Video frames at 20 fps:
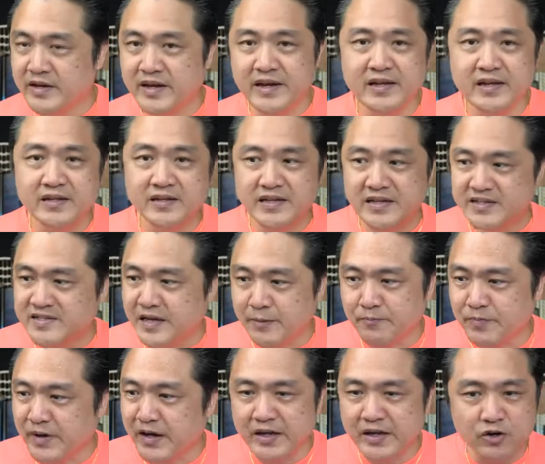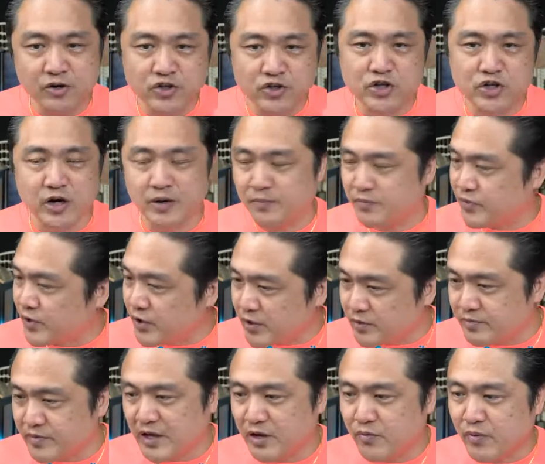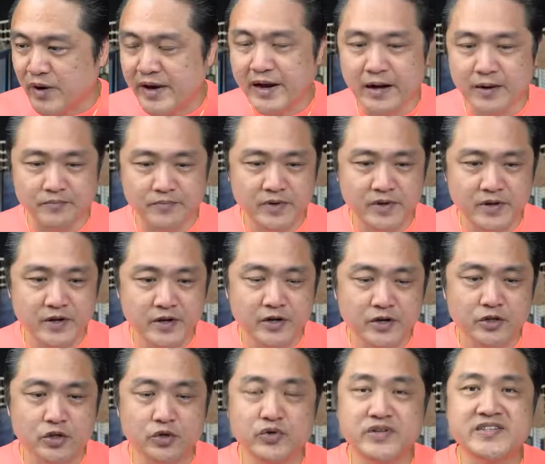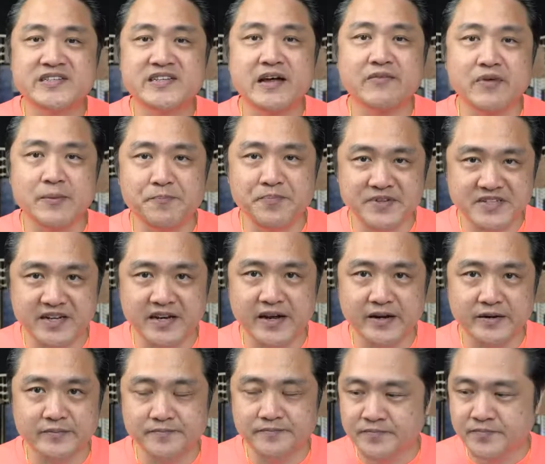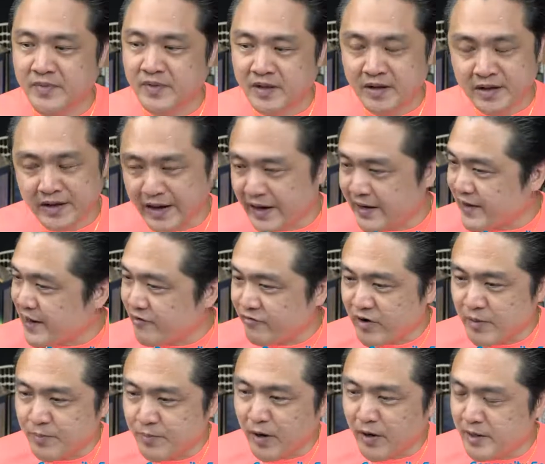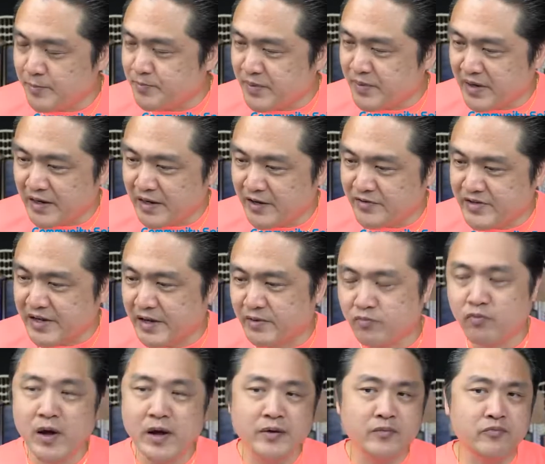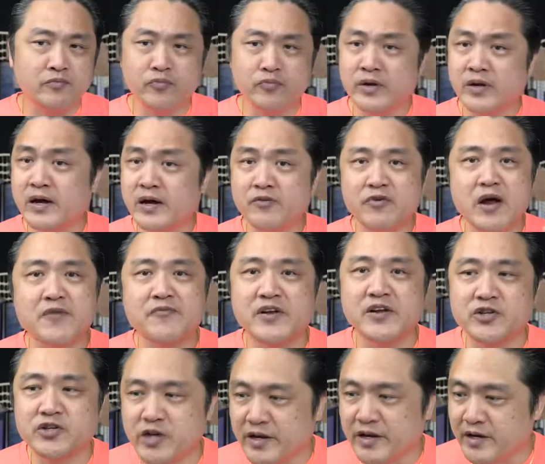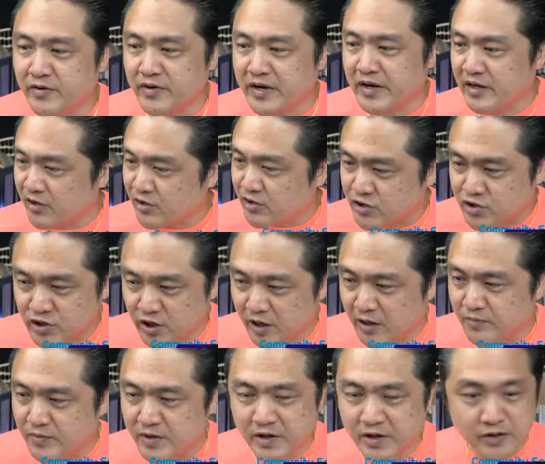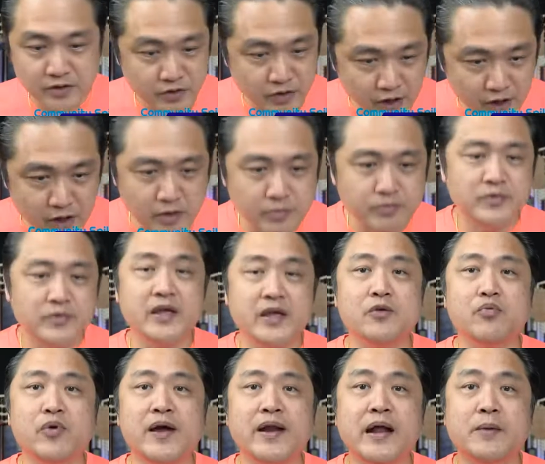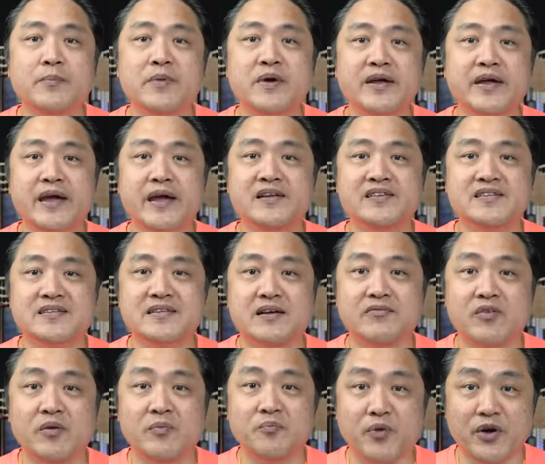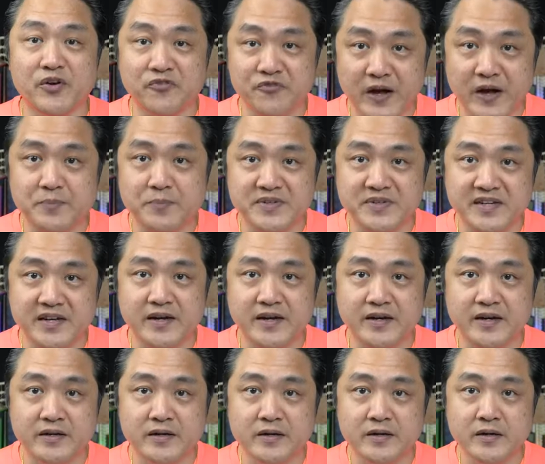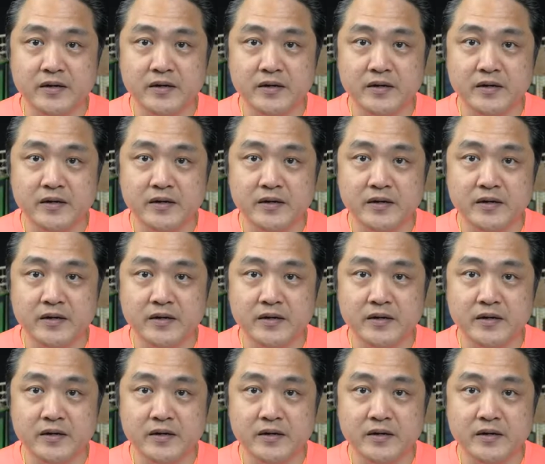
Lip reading: in December, it'll drop. Nope, it went up to 7%. And everybody believes that when we arrive in January, it'll drop. Nope, it went up again, 7.5%.